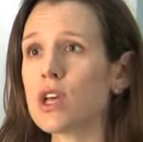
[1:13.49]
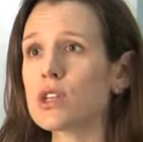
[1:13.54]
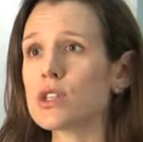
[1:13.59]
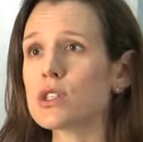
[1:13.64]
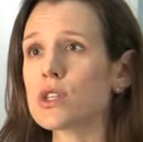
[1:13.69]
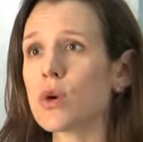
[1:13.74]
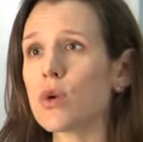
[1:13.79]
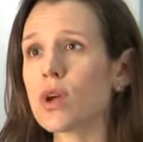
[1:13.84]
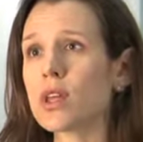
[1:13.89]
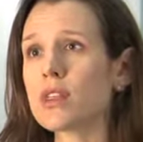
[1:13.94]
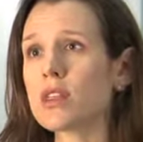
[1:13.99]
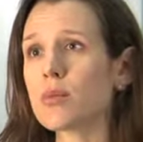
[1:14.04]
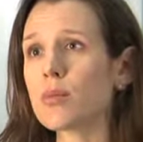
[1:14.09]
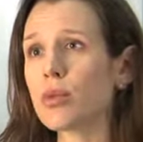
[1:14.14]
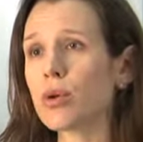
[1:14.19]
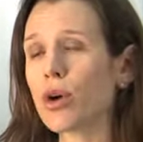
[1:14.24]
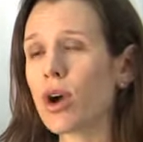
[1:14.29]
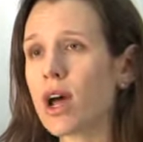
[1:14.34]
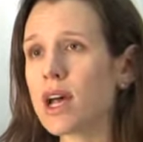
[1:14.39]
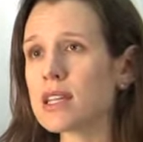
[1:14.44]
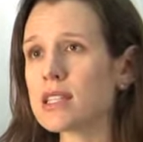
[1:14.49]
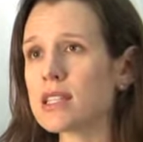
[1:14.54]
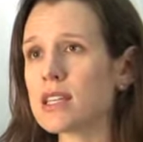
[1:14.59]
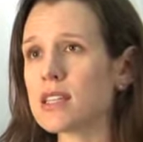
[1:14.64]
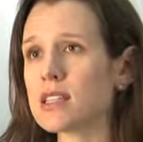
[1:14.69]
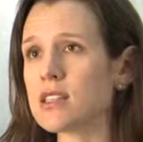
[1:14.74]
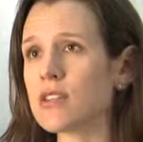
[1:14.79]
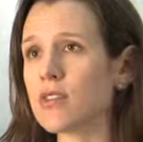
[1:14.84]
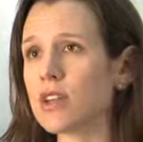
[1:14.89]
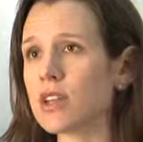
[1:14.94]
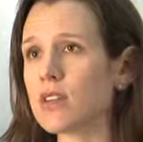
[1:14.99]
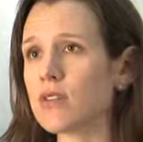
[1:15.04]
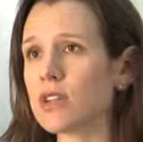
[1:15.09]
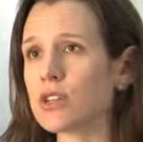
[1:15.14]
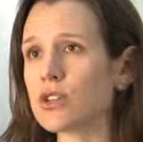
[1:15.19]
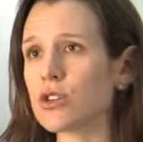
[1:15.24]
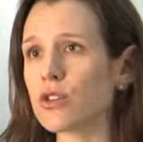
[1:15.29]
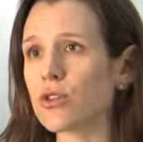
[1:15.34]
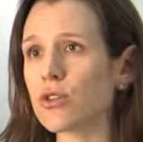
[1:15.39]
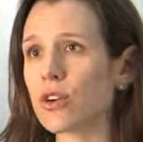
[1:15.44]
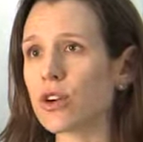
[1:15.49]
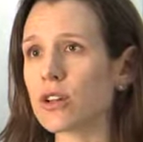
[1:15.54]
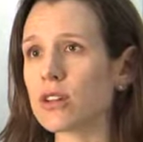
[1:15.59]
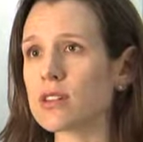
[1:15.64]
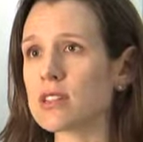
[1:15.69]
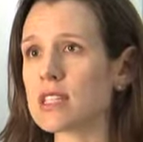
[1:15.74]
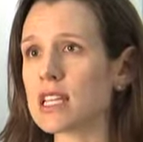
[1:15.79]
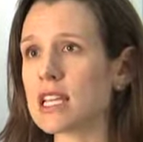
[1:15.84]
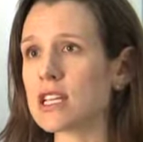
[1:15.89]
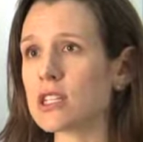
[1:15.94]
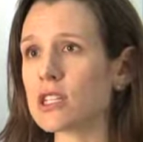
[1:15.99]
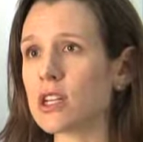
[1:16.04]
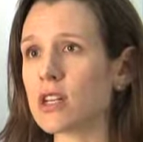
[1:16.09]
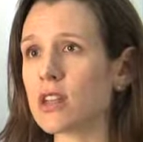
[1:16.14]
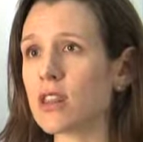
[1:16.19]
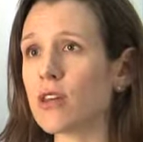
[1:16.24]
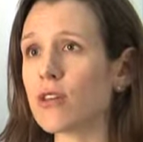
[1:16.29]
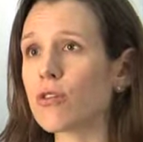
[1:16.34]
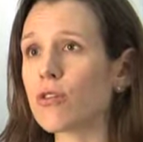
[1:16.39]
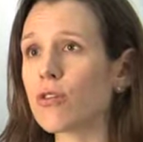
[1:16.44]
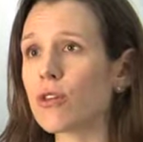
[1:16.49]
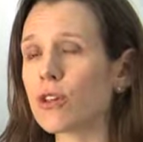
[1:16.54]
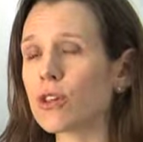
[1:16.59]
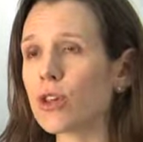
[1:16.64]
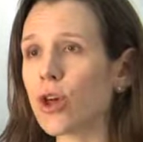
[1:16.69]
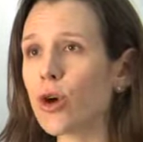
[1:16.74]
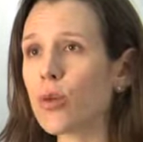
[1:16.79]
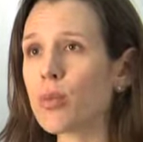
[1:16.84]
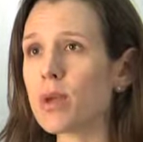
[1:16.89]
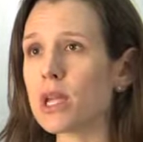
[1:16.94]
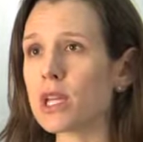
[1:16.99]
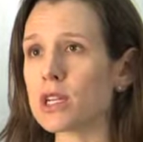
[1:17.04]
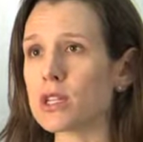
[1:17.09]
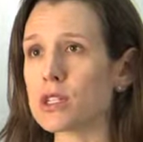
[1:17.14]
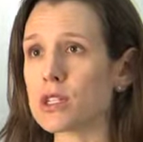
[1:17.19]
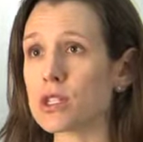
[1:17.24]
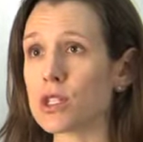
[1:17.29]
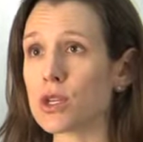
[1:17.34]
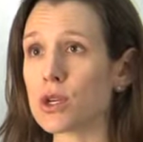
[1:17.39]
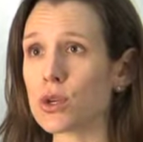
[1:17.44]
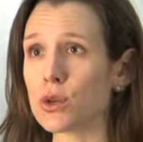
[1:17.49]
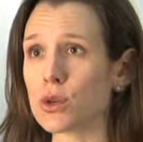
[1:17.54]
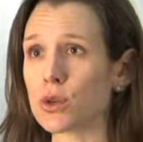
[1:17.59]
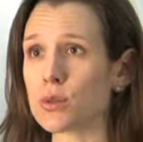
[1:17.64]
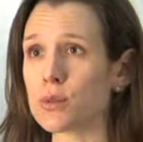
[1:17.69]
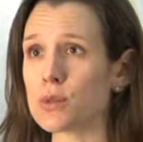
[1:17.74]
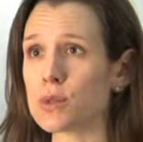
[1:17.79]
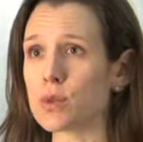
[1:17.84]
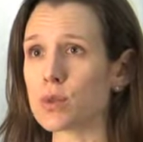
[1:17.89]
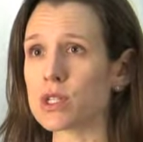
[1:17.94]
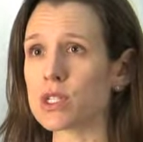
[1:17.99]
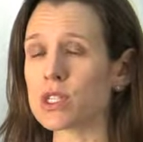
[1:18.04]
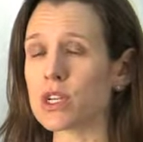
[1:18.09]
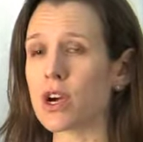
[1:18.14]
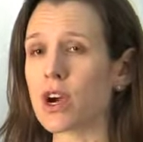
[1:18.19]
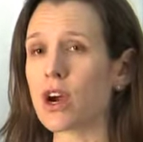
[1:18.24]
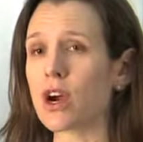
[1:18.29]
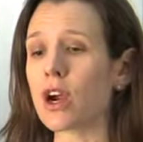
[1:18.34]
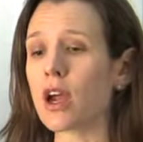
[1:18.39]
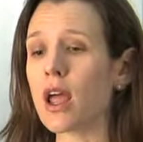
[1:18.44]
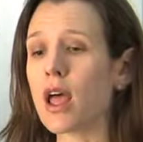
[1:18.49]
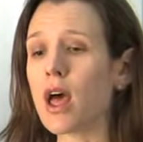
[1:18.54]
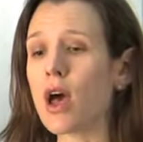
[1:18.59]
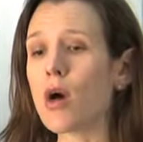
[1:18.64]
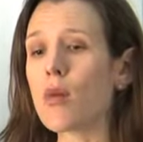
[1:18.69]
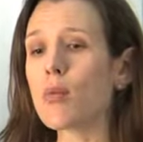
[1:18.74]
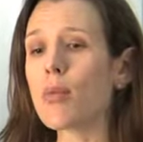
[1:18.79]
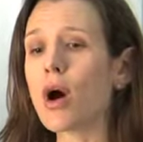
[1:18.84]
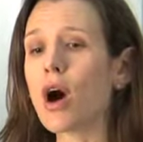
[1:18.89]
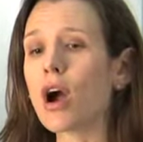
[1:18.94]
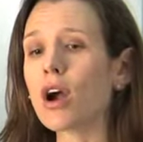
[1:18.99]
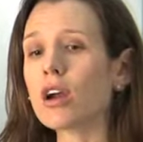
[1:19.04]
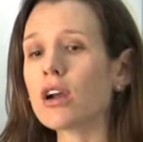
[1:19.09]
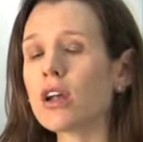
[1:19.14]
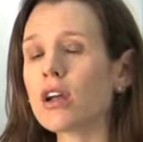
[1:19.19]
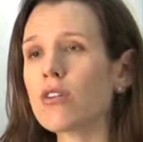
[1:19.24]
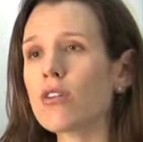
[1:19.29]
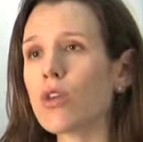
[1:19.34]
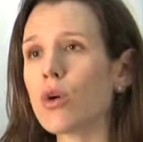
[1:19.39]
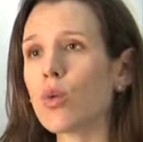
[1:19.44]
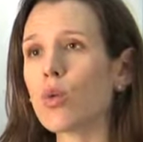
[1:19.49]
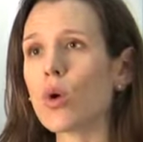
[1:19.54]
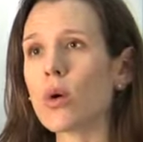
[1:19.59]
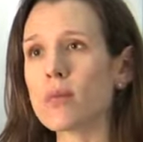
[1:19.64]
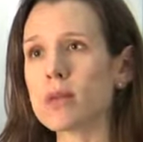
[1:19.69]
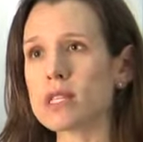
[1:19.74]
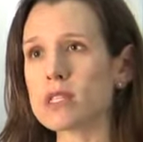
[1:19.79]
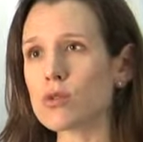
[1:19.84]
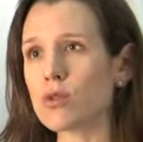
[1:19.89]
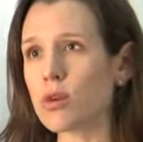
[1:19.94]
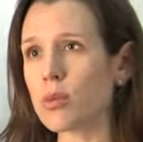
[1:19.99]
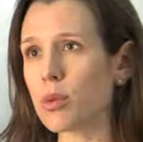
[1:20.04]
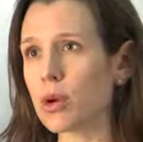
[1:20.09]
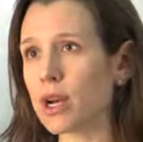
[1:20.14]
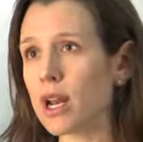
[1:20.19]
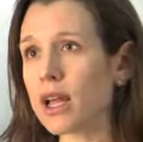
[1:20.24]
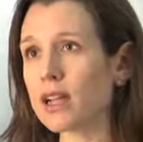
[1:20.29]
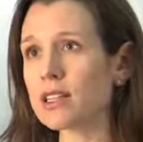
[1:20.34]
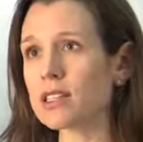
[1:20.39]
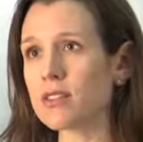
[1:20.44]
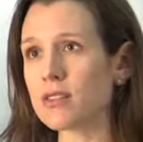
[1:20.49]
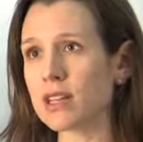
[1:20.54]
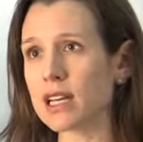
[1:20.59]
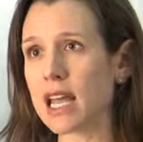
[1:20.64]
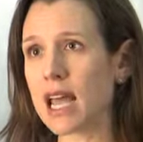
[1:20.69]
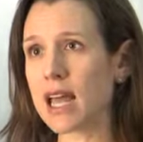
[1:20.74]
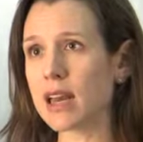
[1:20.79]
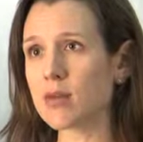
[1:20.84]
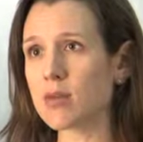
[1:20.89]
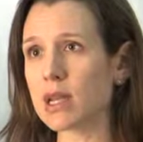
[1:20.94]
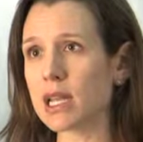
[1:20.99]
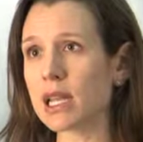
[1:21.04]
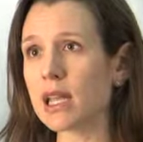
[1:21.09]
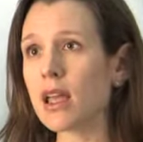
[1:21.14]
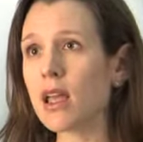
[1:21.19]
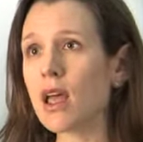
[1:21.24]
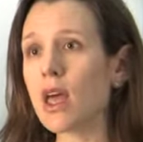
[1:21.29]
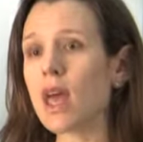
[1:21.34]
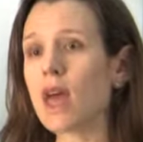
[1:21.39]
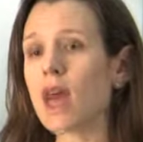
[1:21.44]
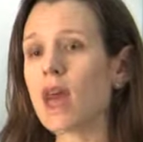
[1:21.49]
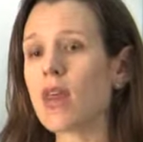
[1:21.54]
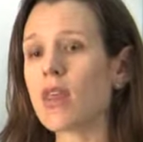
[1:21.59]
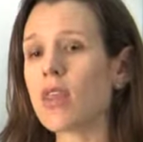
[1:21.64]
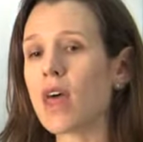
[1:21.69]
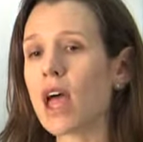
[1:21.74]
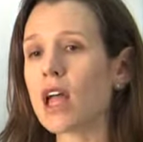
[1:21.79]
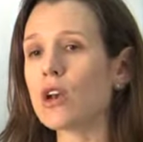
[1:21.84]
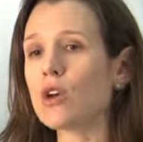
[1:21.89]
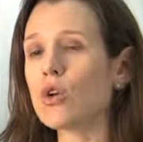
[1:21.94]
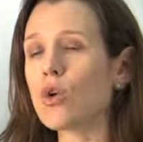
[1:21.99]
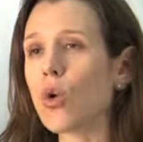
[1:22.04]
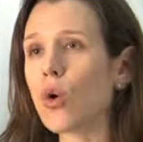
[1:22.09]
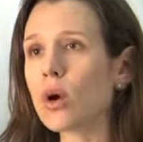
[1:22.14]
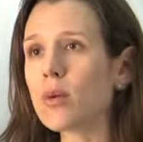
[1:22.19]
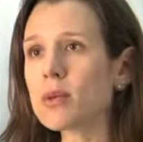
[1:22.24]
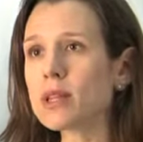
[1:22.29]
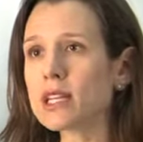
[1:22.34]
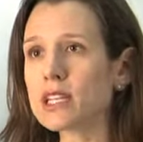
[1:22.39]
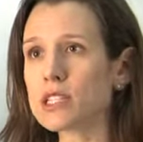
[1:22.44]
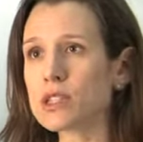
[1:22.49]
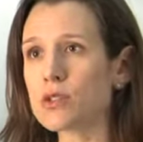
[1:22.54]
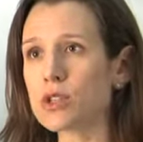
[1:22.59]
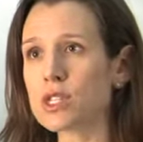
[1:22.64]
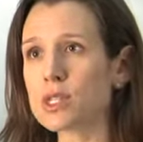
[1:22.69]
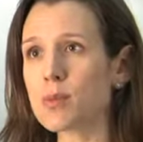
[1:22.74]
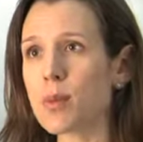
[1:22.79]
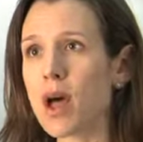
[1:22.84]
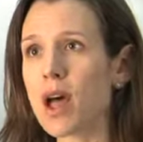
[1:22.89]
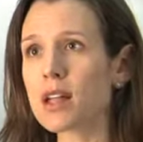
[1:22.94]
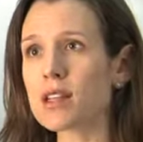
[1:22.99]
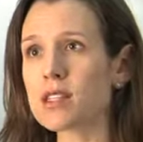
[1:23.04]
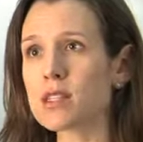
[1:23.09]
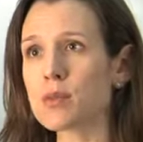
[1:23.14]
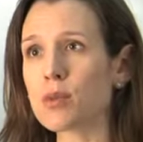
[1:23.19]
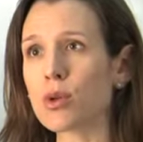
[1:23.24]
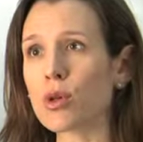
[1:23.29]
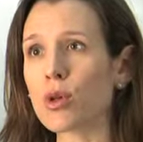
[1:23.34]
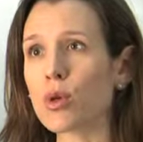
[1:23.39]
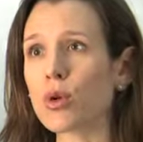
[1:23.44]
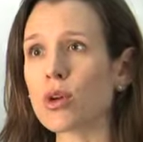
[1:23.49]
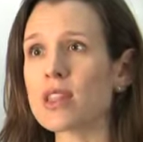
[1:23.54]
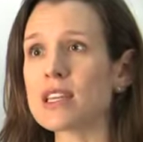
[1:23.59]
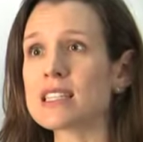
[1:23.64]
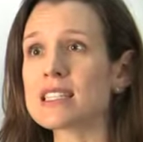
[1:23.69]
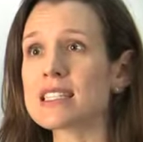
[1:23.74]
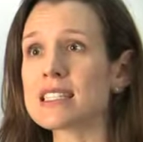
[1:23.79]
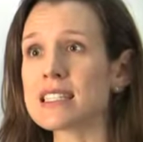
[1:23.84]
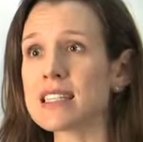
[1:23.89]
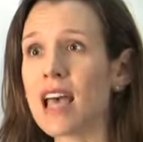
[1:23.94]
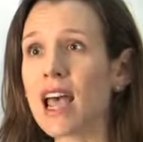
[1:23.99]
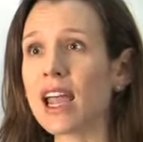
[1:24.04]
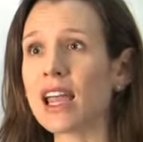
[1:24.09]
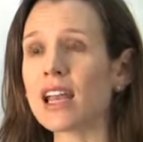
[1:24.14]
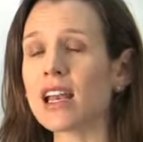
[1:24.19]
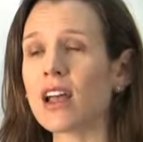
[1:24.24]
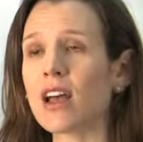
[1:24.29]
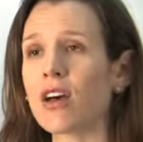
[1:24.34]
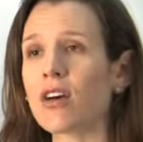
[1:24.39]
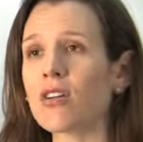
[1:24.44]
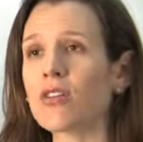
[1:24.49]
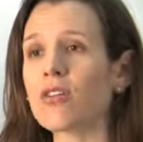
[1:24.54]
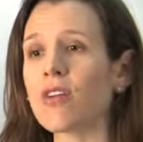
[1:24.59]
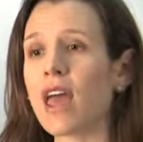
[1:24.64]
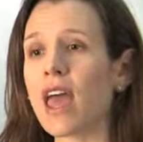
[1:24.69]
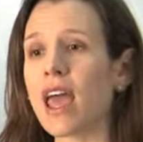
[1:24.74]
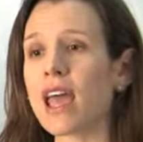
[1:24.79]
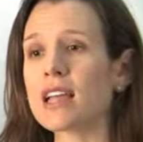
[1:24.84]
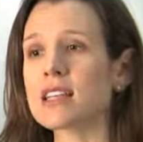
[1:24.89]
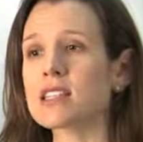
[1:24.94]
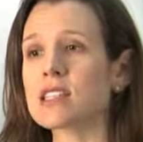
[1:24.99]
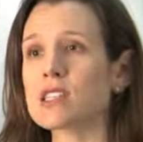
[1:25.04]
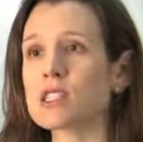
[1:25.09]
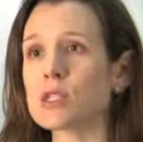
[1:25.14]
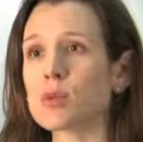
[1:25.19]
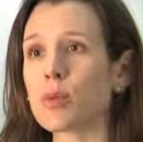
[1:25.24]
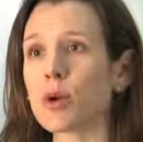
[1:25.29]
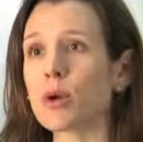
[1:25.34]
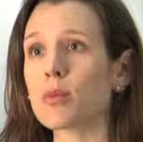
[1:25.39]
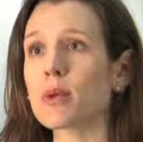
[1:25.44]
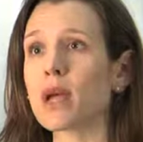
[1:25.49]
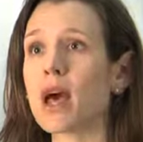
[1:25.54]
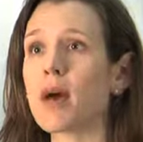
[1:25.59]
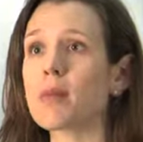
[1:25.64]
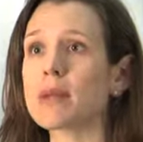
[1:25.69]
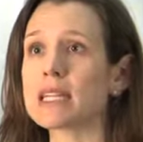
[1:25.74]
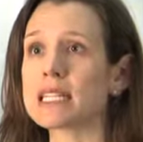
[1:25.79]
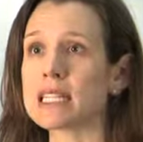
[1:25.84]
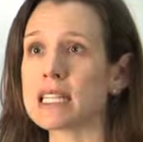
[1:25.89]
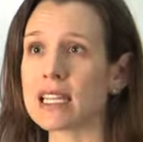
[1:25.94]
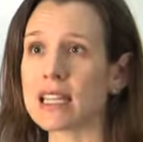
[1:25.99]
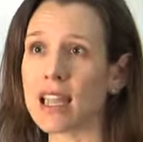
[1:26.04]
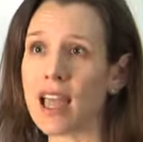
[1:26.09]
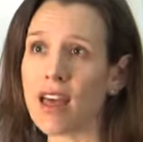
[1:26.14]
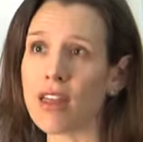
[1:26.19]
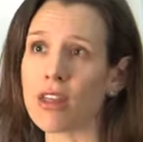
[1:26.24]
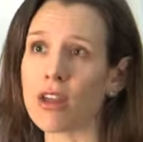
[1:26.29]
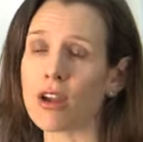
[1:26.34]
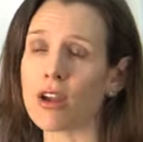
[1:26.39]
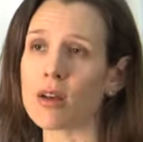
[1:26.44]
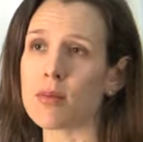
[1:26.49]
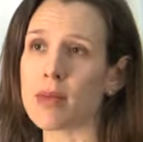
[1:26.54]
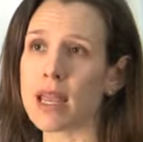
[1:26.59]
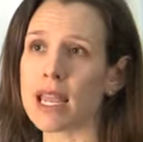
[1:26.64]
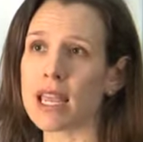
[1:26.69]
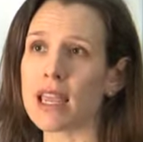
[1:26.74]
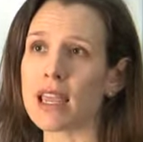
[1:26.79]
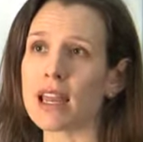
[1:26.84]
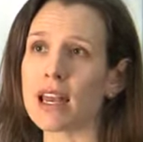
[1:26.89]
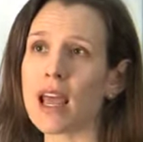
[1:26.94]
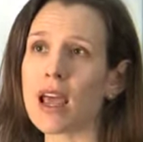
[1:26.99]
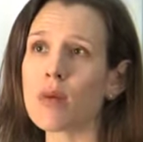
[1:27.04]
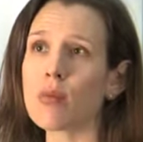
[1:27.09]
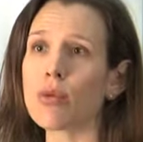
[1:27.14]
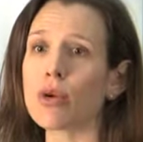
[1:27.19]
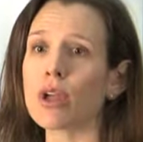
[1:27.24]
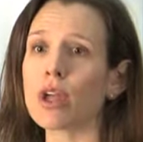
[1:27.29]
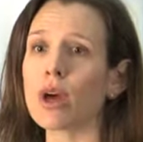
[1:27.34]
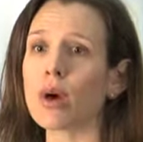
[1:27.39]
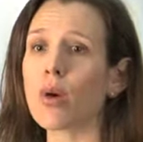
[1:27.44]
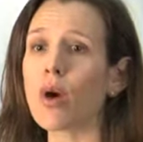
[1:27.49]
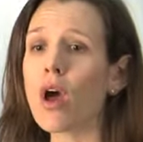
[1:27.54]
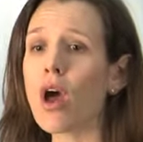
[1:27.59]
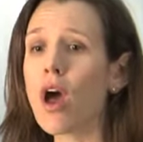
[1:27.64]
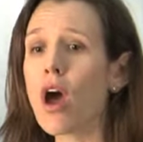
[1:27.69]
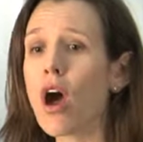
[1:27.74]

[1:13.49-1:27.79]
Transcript: So in the process of in vitro fertilization, the fallopian tubes, which are part of the woman's reproductive anatomy that normally is responsible or the site of eggs and sperm coming together and making an embryo